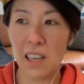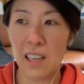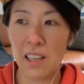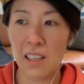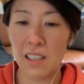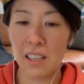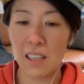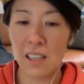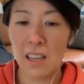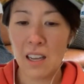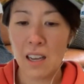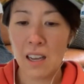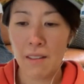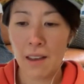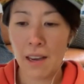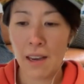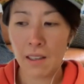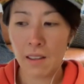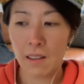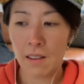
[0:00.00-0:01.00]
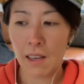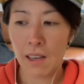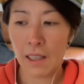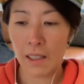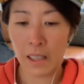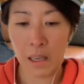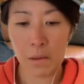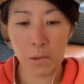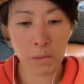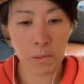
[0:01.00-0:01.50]
And that
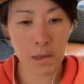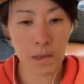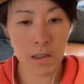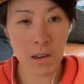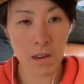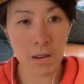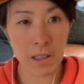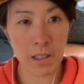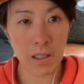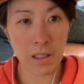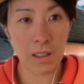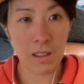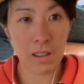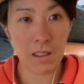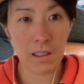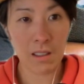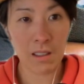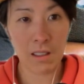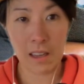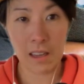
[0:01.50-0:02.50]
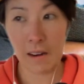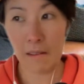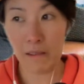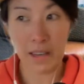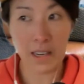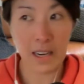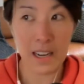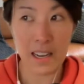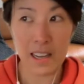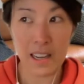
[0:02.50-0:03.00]
keeps me going, like, every
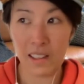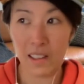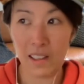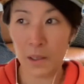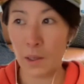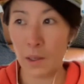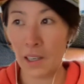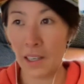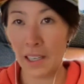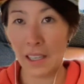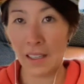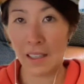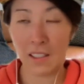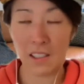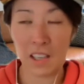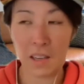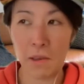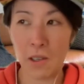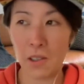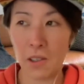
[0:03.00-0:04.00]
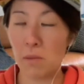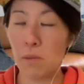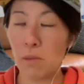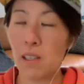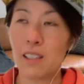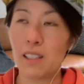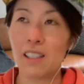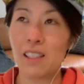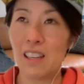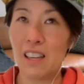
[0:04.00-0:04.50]
day. Like, when I get these emails, I'm
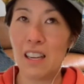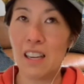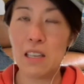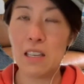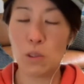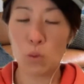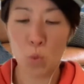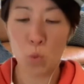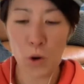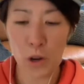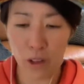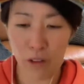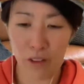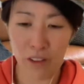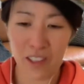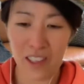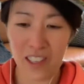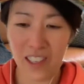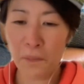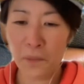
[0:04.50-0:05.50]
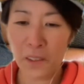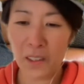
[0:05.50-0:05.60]
like, it's worth it.